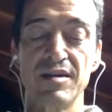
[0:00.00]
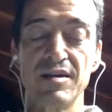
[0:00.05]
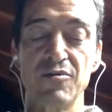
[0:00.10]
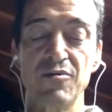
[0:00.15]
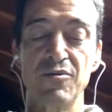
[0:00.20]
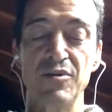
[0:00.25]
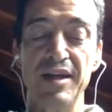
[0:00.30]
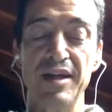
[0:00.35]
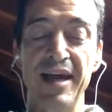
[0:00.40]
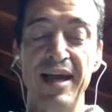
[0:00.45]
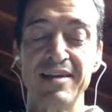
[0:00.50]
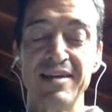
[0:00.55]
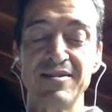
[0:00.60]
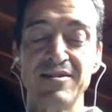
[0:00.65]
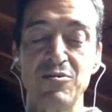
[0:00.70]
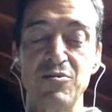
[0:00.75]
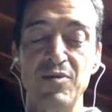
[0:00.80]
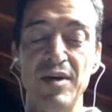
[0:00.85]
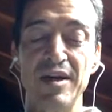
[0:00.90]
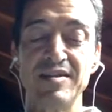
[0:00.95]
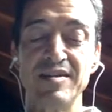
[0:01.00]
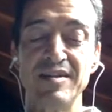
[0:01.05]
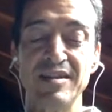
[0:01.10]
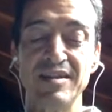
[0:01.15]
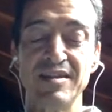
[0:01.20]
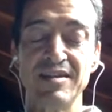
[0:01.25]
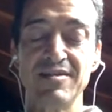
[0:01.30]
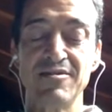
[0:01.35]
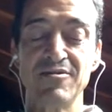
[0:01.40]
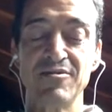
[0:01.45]
with the hands
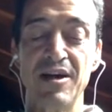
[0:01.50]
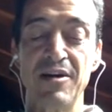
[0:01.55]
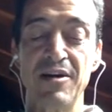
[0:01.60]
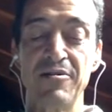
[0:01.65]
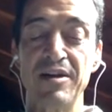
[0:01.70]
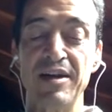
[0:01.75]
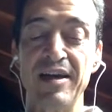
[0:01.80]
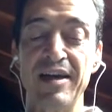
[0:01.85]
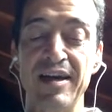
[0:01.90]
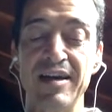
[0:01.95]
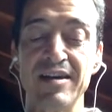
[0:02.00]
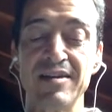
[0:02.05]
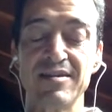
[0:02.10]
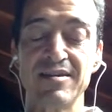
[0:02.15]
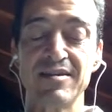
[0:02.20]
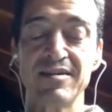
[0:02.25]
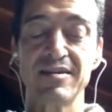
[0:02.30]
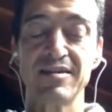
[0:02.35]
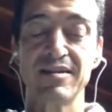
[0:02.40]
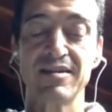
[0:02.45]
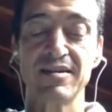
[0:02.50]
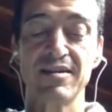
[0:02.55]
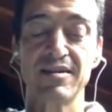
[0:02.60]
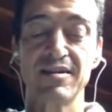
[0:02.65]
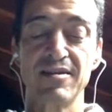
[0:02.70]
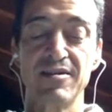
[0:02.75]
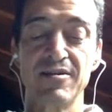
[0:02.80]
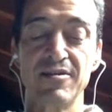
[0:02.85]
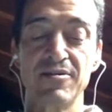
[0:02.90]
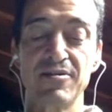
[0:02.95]
resting on our legs
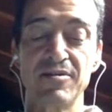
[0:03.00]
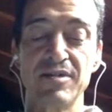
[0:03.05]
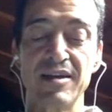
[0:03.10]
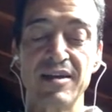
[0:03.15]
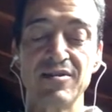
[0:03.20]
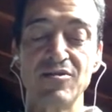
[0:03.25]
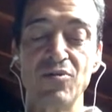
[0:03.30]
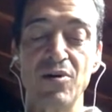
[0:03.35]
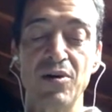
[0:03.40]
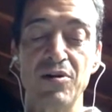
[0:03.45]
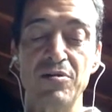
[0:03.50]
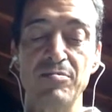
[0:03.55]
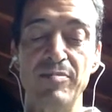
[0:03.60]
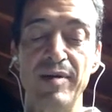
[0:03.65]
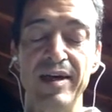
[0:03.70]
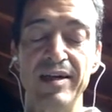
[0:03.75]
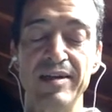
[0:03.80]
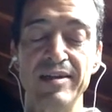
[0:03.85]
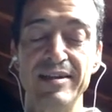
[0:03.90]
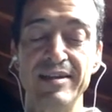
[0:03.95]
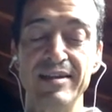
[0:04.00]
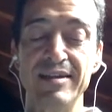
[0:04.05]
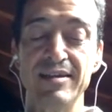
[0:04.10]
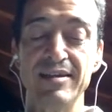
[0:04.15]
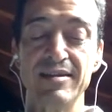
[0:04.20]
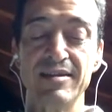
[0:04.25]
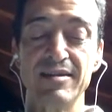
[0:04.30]
or next to our belly,